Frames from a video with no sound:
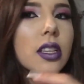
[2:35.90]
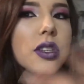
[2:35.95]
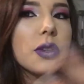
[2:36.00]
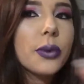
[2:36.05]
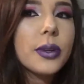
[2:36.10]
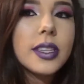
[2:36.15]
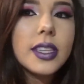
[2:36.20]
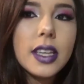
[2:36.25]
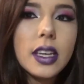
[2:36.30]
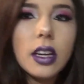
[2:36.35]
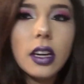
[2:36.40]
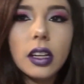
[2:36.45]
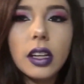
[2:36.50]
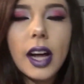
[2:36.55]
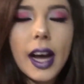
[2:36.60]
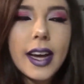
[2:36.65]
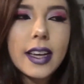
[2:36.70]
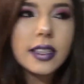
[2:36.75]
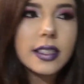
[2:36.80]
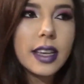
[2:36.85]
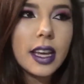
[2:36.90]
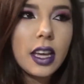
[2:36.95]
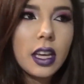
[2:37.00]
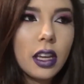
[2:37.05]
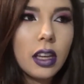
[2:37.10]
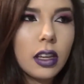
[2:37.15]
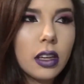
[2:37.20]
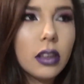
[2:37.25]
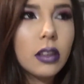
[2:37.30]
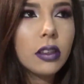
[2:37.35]
so we're sitting in class
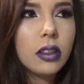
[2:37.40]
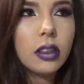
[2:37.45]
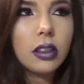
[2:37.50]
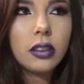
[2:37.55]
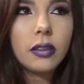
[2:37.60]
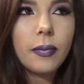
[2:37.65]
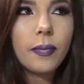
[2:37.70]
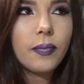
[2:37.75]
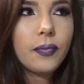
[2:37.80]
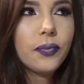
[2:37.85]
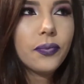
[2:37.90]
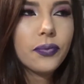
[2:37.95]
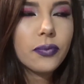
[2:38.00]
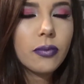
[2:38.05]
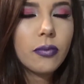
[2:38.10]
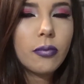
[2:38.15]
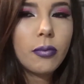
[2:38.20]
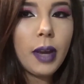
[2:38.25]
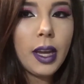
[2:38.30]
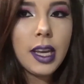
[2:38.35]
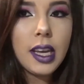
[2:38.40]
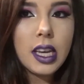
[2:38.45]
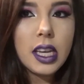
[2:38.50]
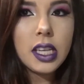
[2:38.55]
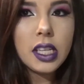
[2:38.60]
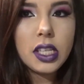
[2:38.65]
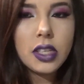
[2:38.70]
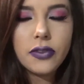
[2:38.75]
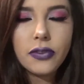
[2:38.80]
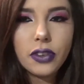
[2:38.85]
and my
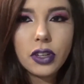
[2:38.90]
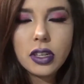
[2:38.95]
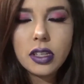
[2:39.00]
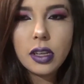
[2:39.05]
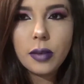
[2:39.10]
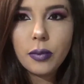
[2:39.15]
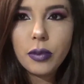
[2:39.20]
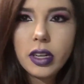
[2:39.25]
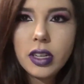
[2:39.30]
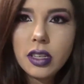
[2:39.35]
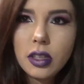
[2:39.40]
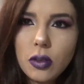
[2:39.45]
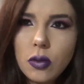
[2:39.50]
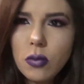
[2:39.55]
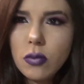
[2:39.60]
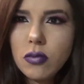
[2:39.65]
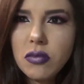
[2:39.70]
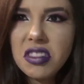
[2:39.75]
kids, for some reason,